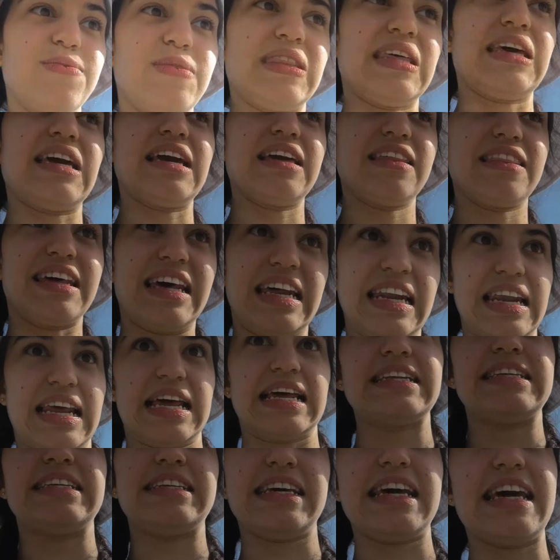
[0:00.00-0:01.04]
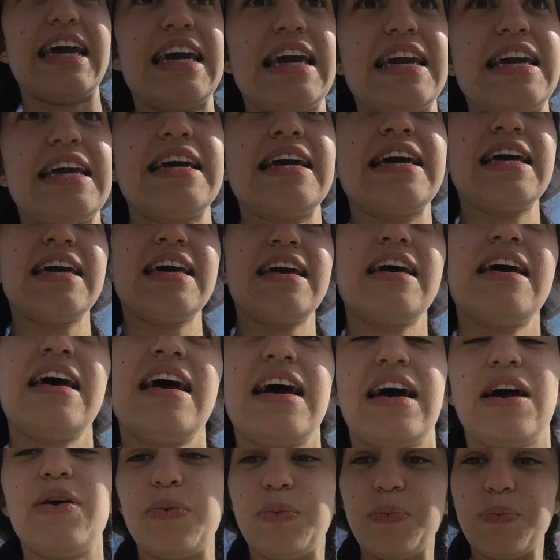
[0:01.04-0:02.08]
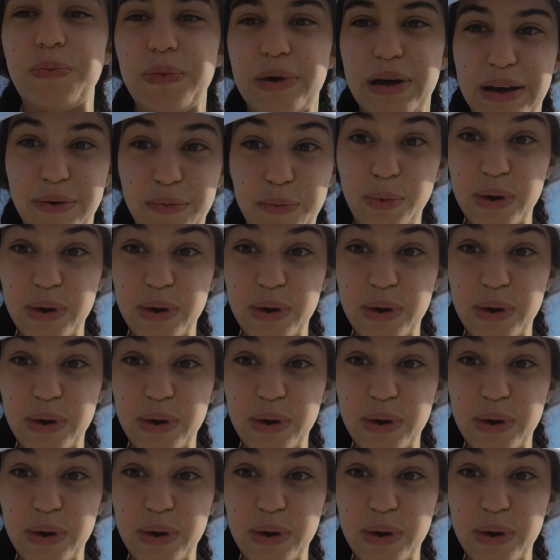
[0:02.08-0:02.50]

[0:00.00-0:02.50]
thing that a day of